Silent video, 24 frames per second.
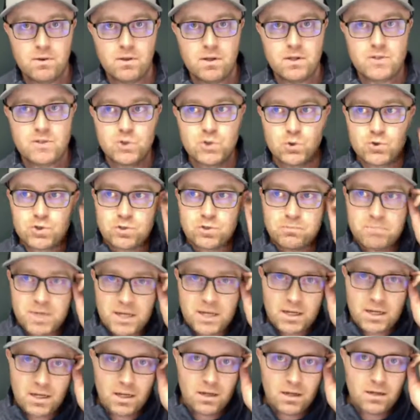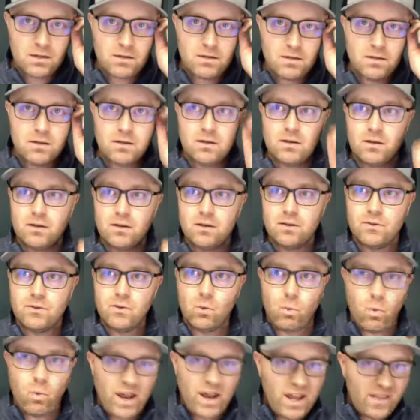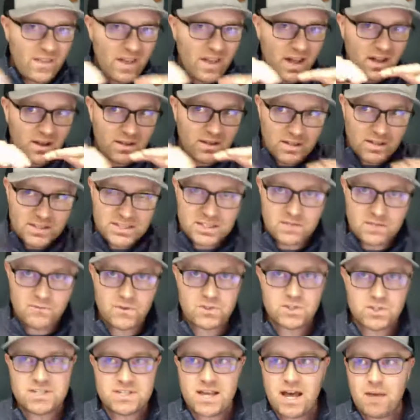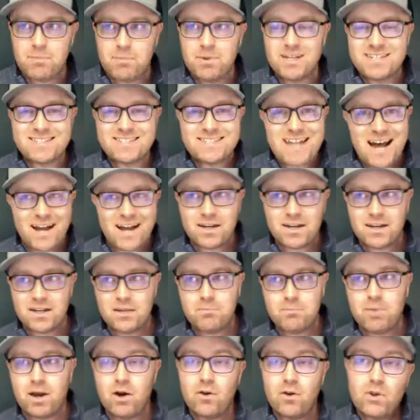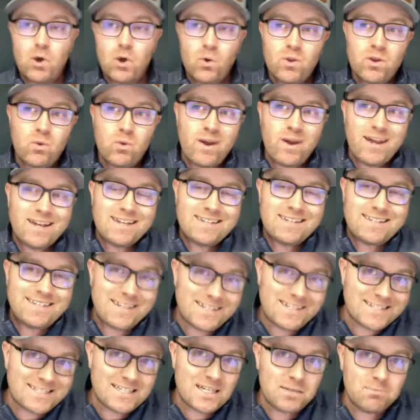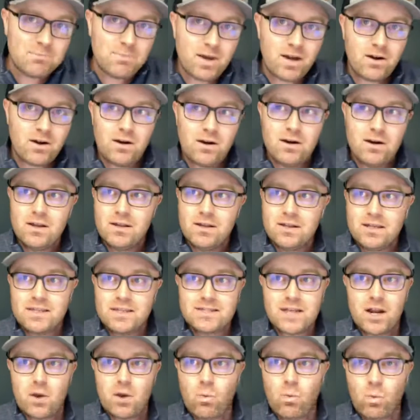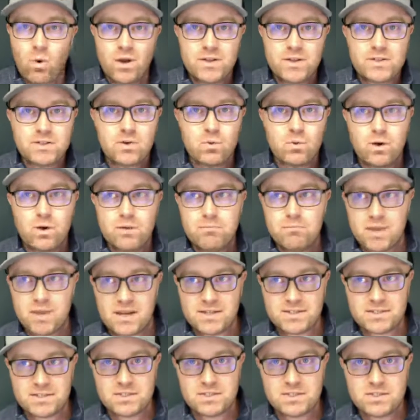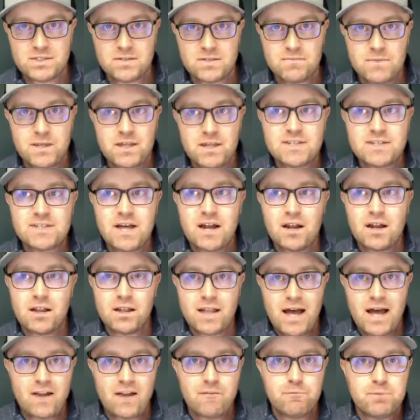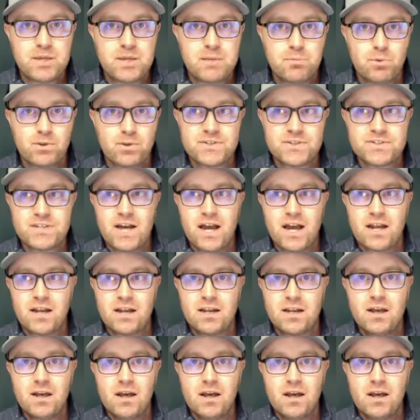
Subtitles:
Social media, the way that this divisions happen, is not going to get better. The only way it does get better is on a one-to-one basis, is on a lot of people deciding,